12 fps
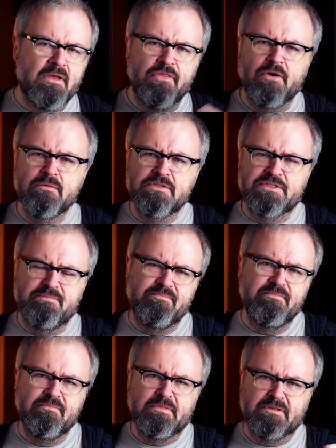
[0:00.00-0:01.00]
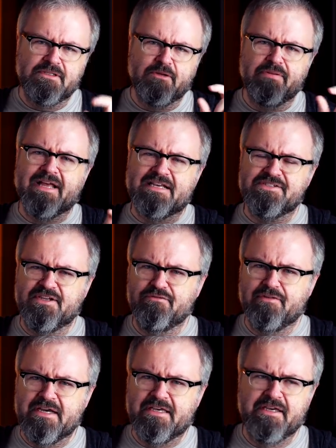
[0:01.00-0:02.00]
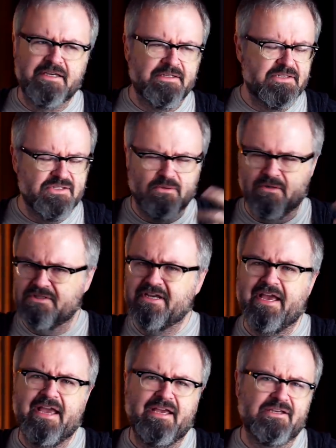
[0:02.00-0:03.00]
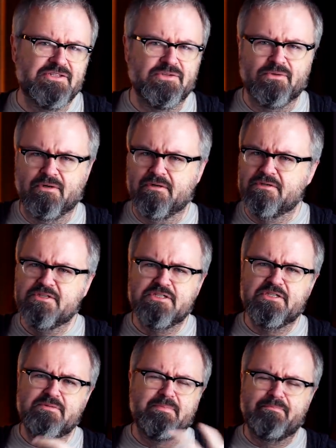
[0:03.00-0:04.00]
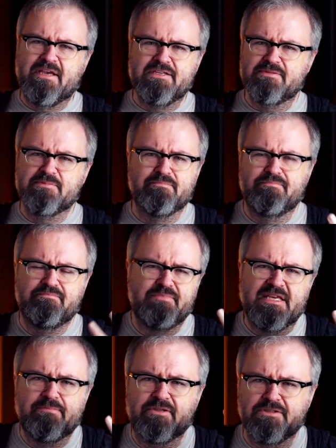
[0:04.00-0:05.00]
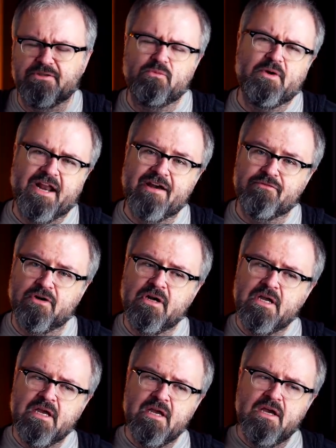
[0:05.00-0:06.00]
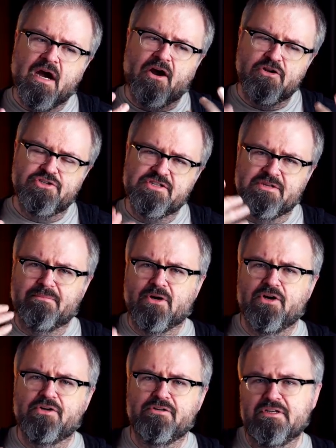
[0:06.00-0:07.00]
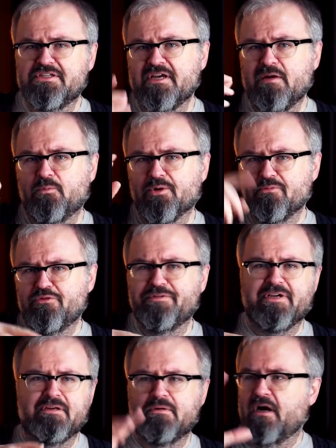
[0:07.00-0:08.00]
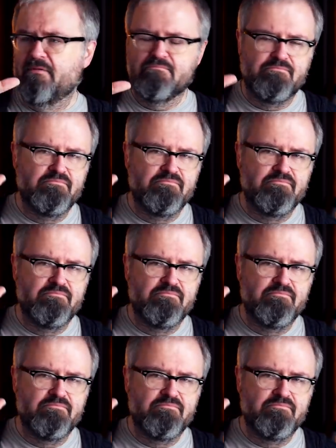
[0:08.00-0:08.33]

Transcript: Those little plastic Vikings or tanks or space people or whatever are just a marker to say we're moving a